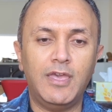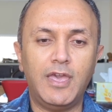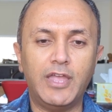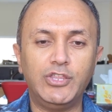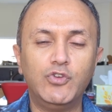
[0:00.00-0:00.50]

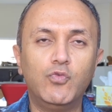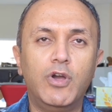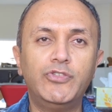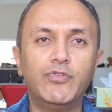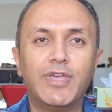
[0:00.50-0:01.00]
and you
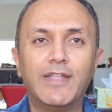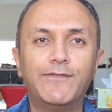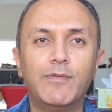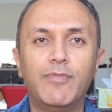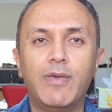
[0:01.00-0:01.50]
want to get
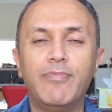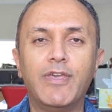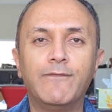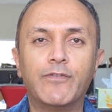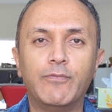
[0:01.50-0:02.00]
from them the
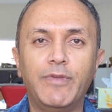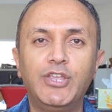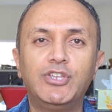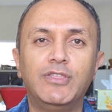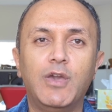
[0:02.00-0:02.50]

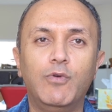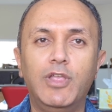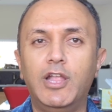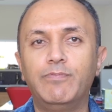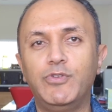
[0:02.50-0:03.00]
information that will
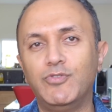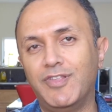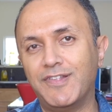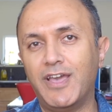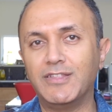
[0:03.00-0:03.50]
help you
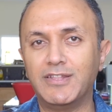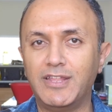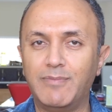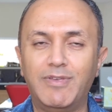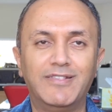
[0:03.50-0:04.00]
design the
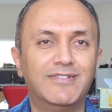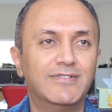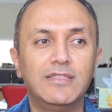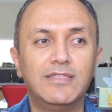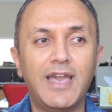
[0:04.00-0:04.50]
database.
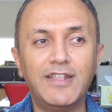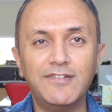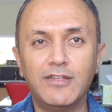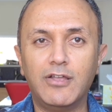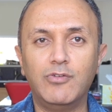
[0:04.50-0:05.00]
That is
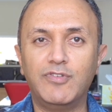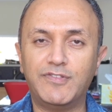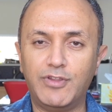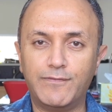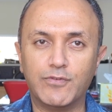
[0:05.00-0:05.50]
not always
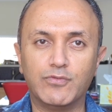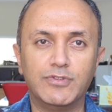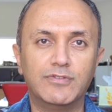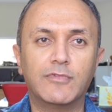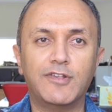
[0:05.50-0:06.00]

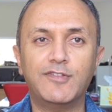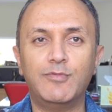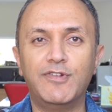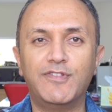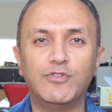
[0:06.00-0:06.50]
straightforward.
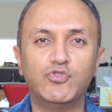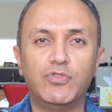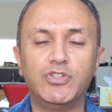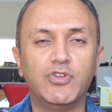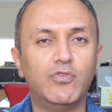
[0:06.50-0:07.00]
Customers
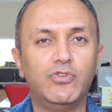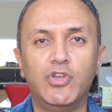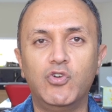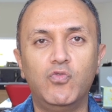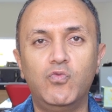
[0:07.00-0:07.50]
usually don't
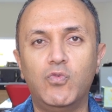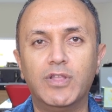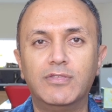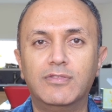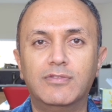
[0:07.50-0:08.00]
know
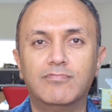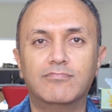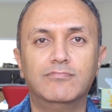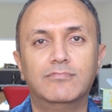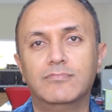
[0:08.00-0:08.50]
what
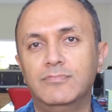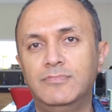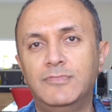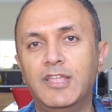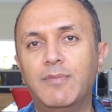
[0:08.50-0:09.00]

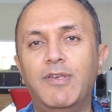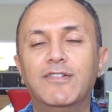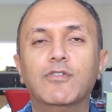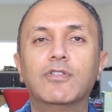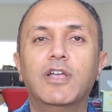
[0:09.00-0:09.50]
database
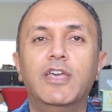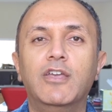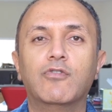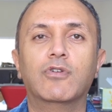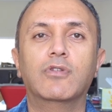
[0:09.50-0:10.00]
look
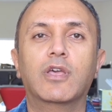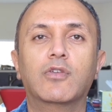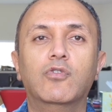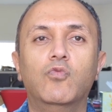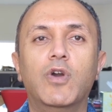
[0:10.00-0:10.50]
like or
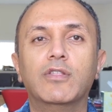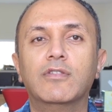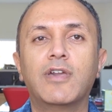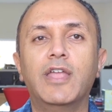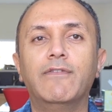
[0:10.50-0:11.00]

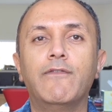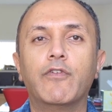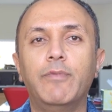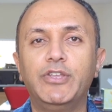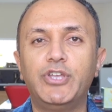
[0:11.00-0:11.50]
what kind of
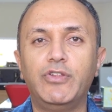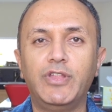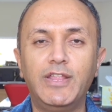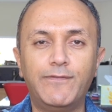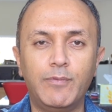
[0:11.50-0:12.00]
information you
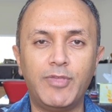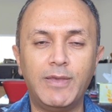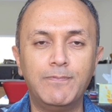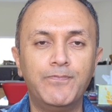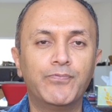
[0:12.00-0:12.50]
need from them.